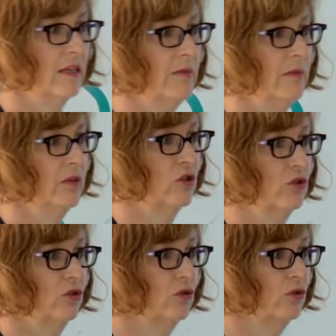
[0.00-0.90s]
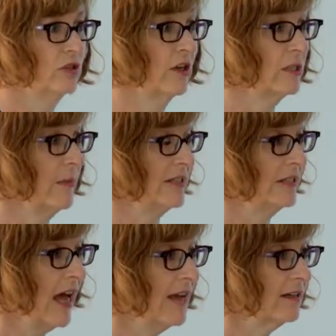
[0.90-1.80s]
commitment to science-based
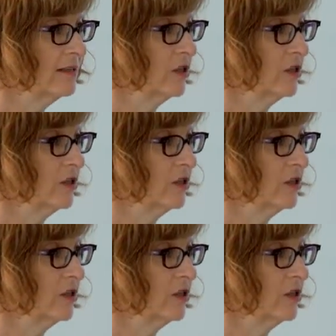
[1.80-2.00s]
targets,